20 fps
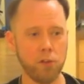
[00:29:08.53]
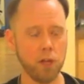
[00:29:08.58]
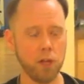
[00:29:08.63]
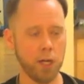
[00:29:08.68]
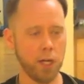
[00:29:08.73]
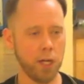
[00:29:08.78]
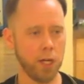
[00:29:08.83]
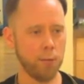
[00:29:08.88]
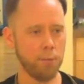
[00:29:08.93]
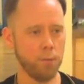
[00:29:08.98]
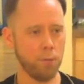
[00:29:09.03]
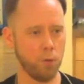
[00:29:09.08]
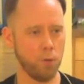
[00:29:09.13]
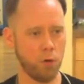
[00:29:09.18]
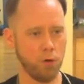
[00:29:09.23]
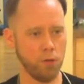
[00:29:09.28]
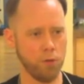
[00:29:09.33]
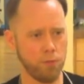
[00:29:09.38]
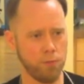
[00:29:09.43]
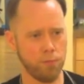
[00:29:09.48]

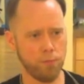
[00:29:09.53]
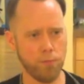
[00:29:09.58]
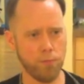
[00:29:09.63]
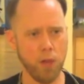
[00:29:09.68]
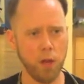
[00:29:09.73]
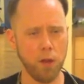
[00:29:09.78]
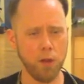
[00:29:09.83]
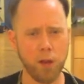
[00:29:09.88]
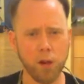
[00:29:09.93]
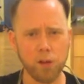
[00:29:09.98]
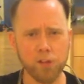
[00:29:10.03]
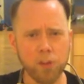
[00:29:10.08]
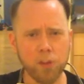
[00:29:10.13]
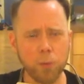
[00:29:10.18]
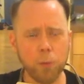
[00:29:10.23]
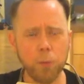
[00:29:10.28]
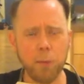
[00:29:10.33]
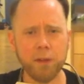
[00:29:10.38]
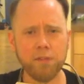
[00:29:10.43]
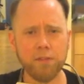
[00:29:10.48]
they're
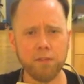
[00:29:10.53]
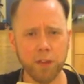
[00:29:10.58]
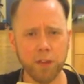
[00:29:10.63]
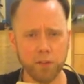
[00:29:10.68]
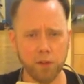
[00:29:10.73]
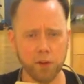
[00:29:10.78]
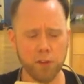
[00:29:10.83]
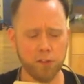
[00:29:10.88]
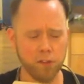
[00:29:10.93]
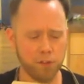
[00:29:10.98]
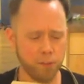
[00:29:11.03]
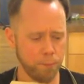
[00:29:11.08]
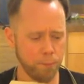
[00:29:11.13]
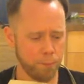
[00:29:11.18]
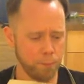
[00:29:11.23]
some of my favorites.